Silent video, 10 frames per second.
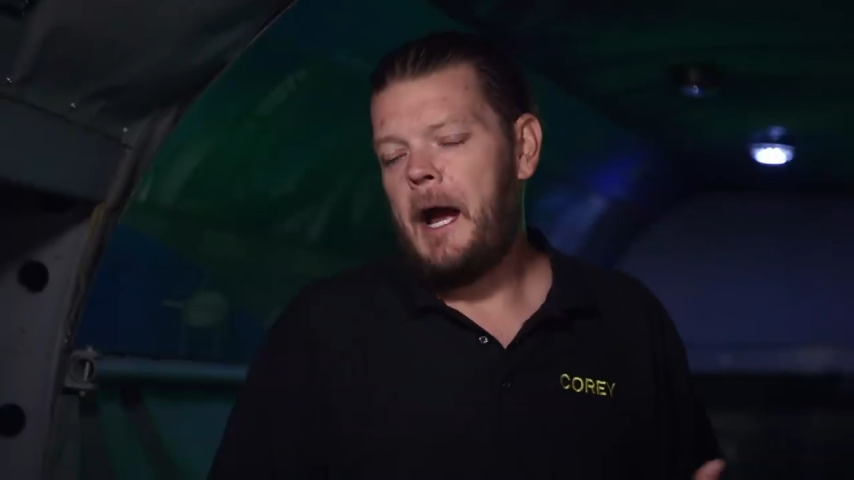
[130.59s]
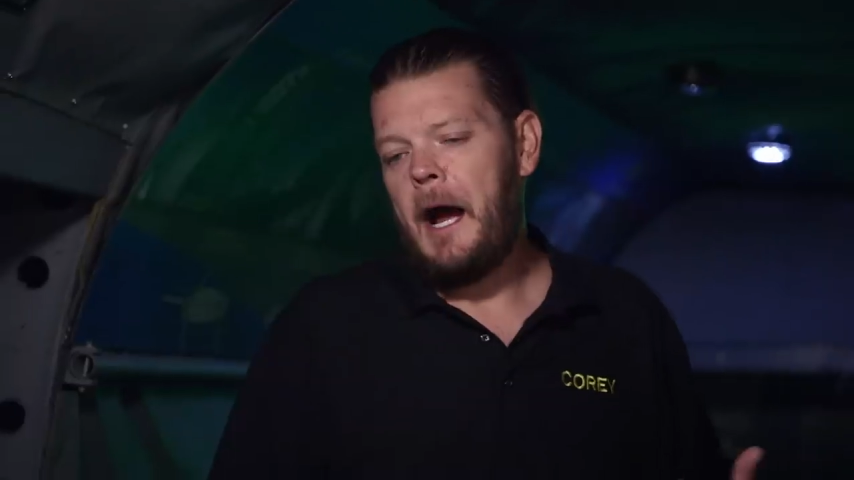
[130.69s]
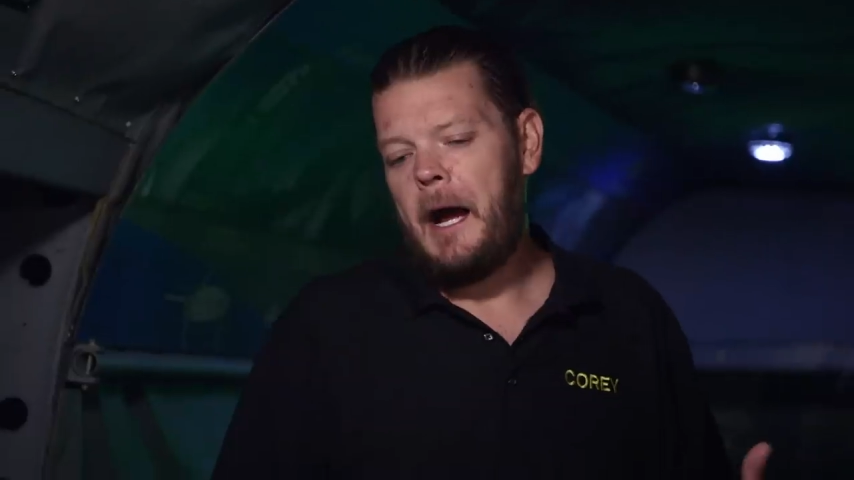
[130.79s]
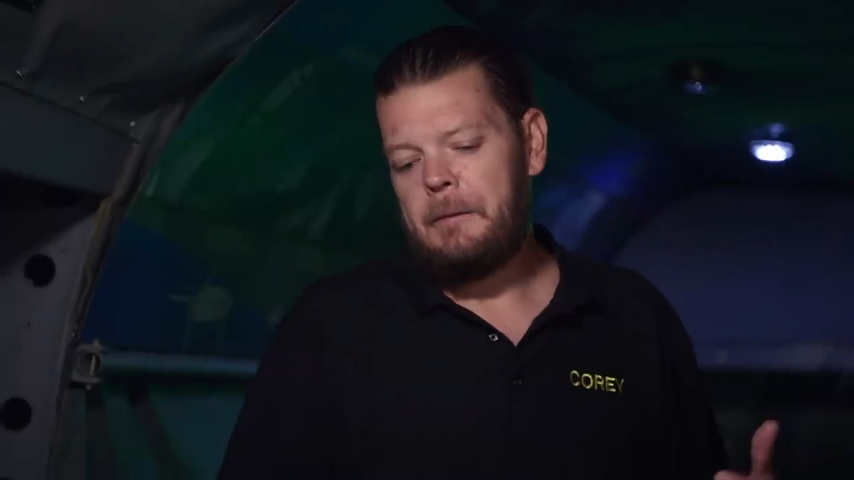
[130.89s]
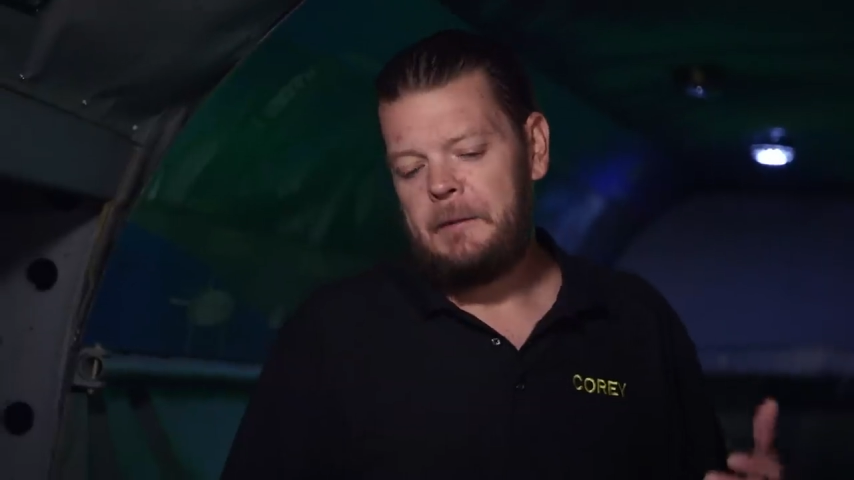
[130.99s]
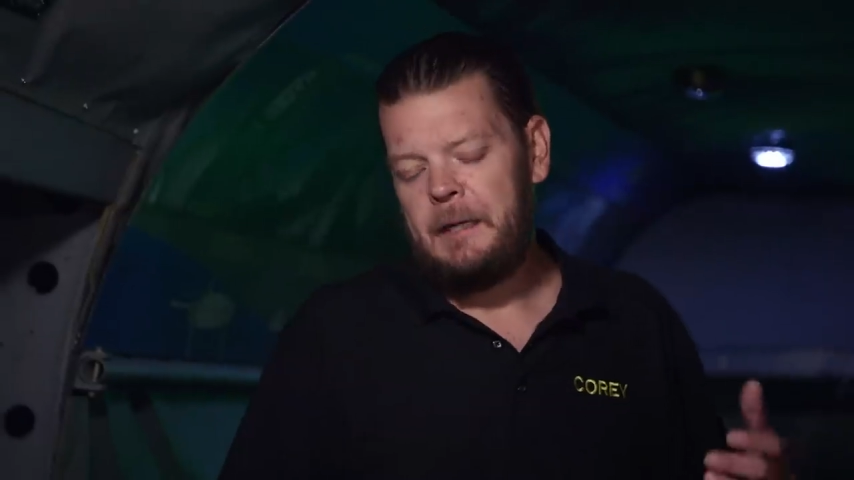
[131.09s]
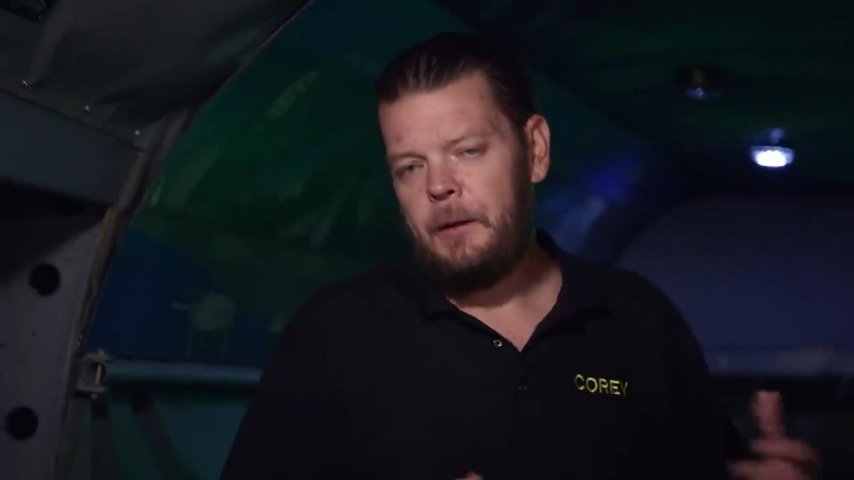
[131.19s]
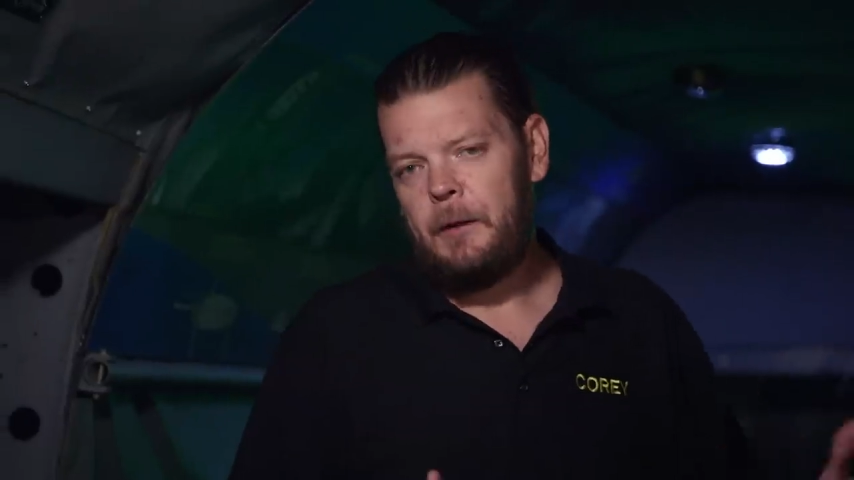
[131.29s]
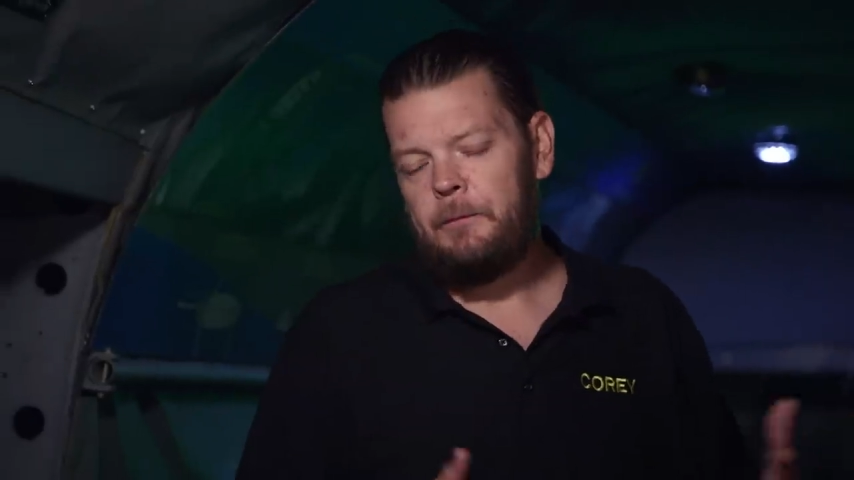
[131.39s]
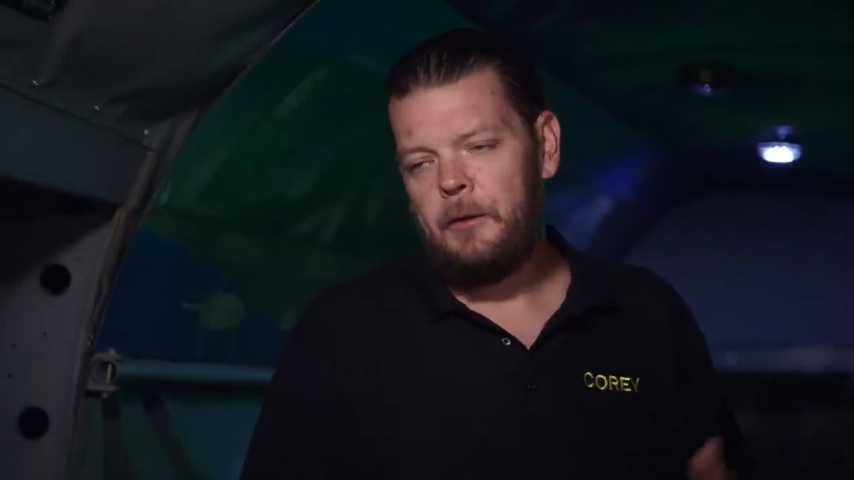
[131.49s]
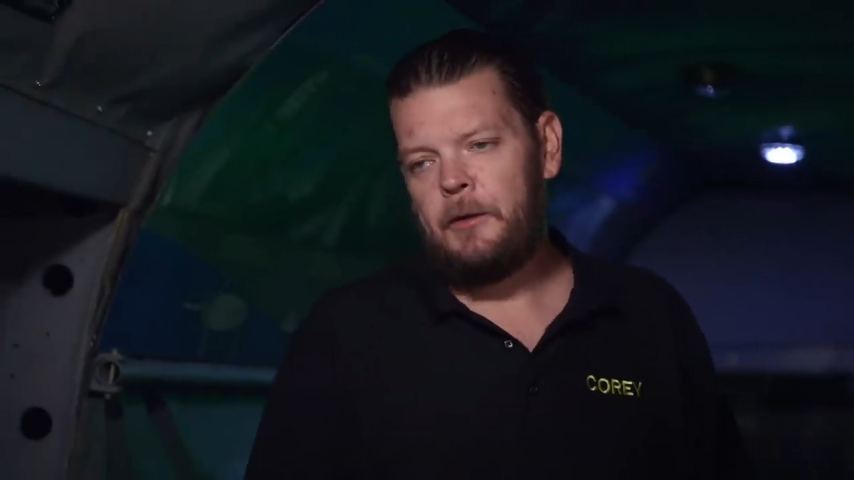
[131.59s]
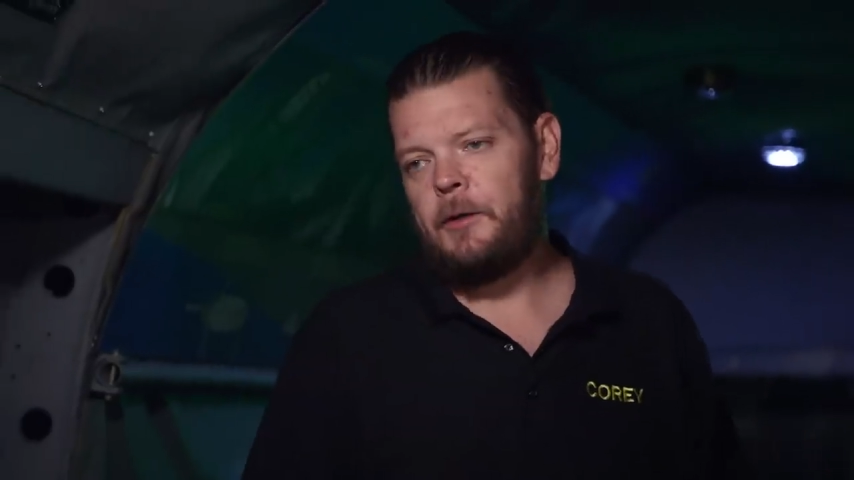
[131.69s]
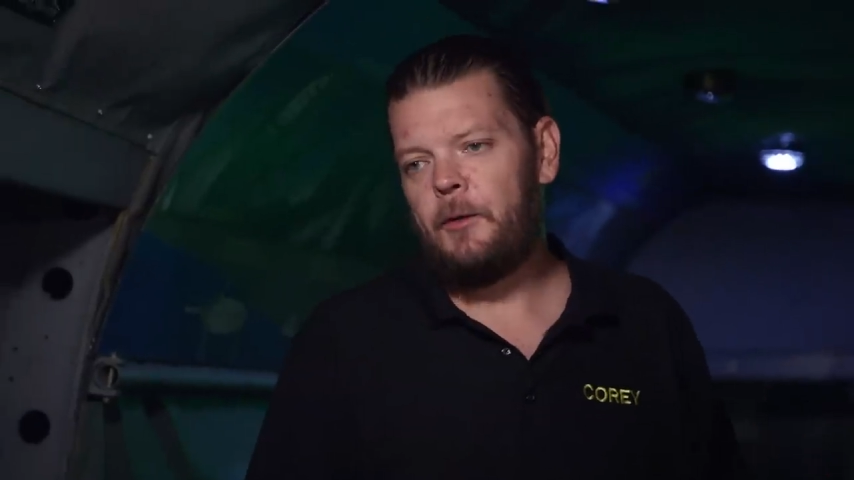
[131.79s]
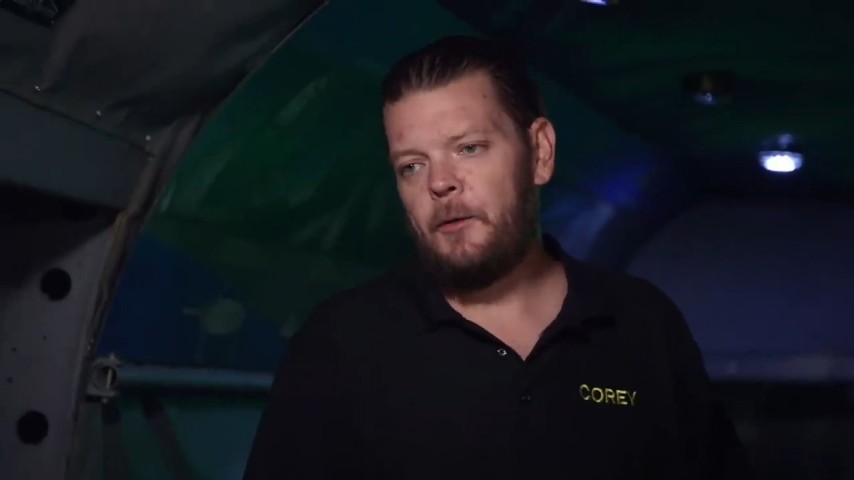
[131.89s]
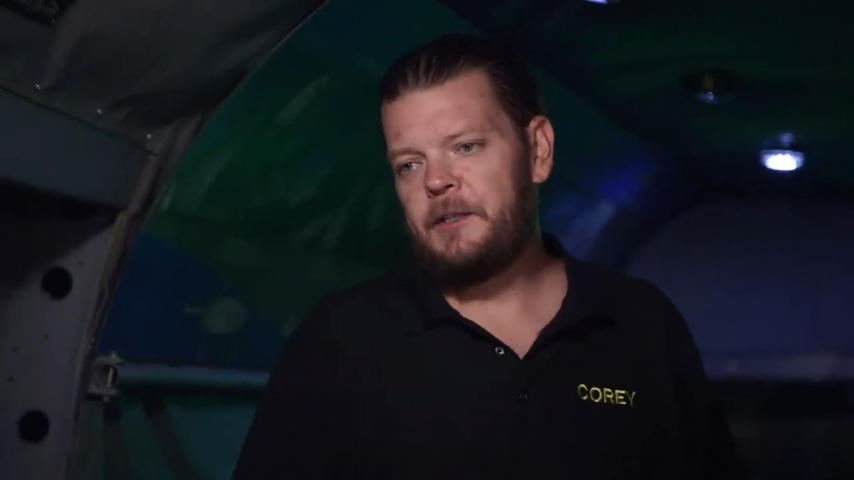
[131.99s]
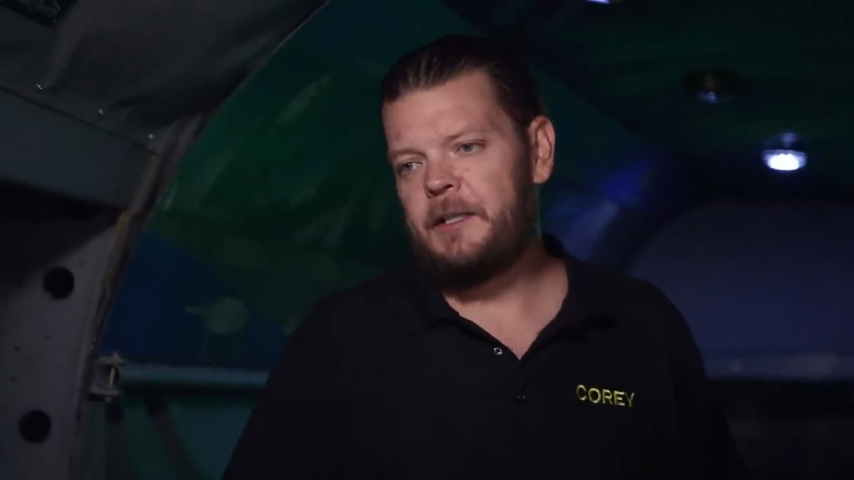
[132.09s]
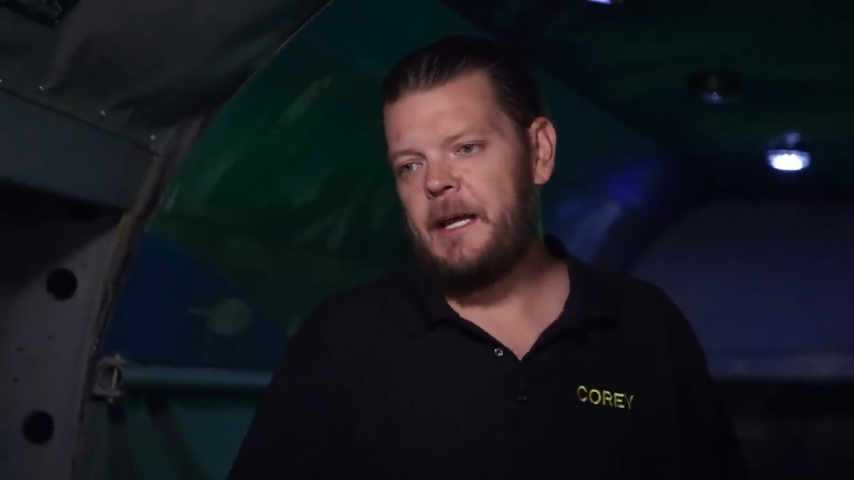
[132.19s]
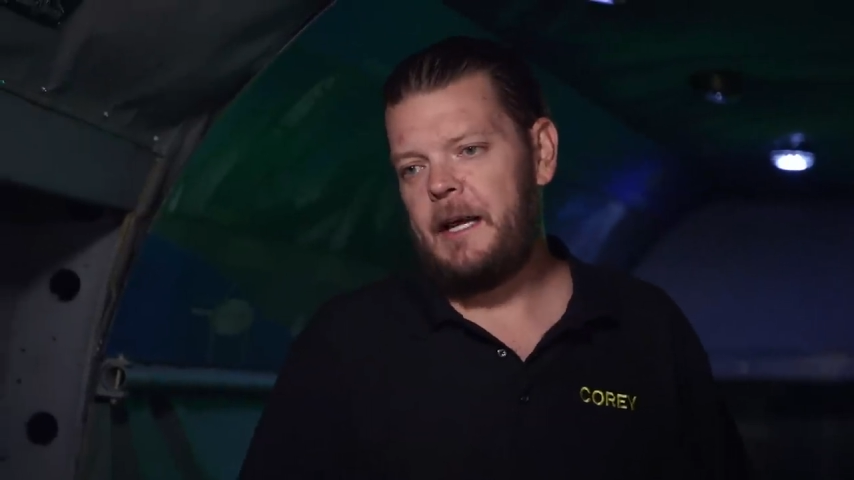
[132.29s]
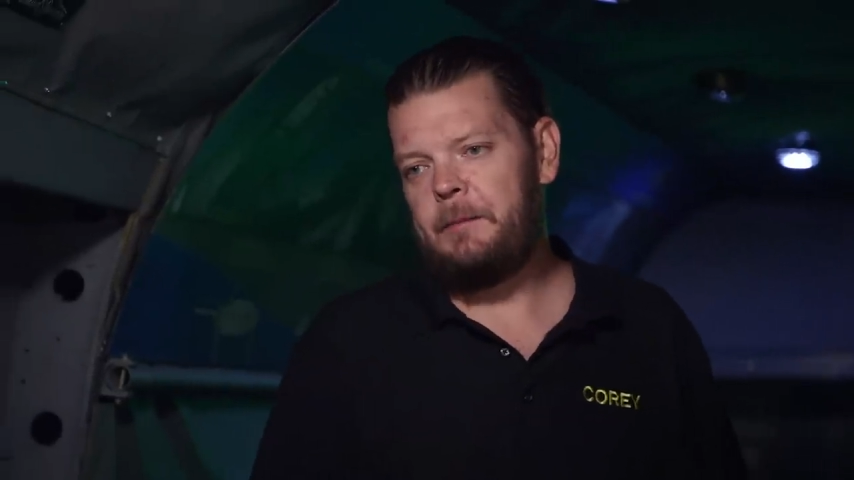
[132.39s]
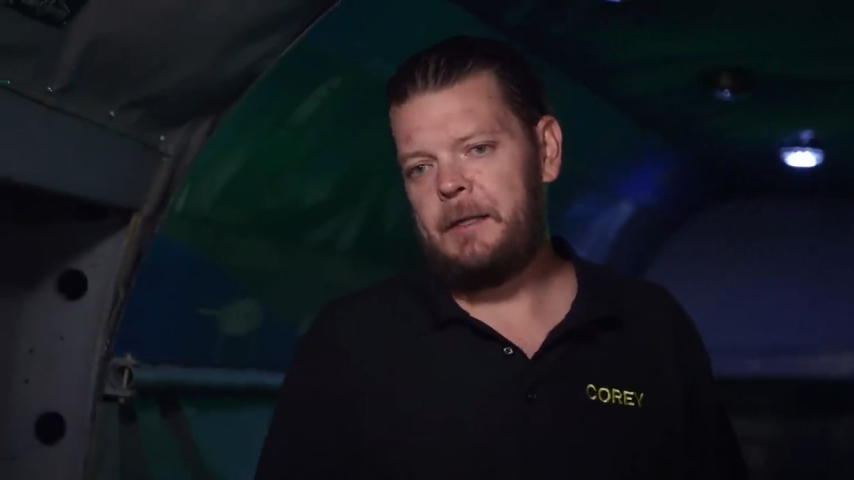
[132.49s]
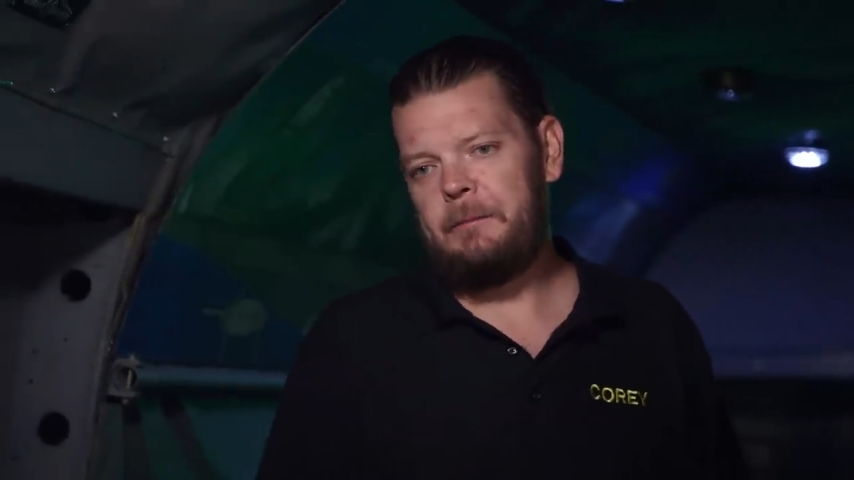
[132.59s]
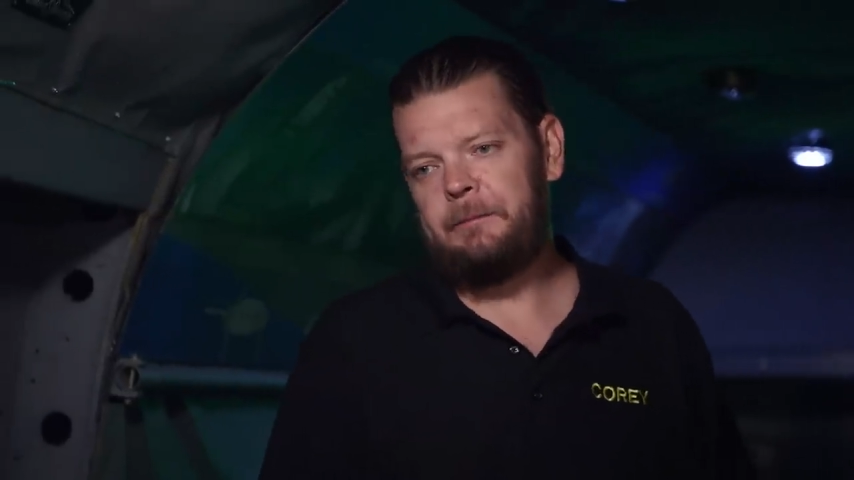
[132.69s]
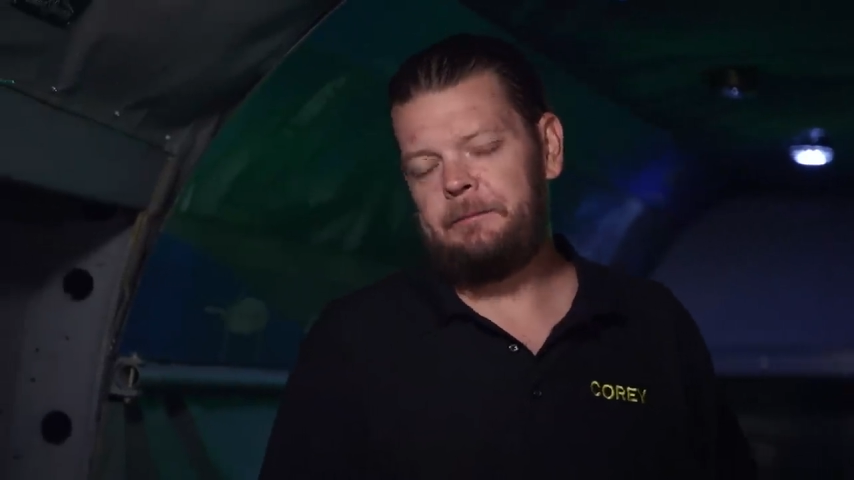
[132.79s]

Um, he bought a book on horse anatomy.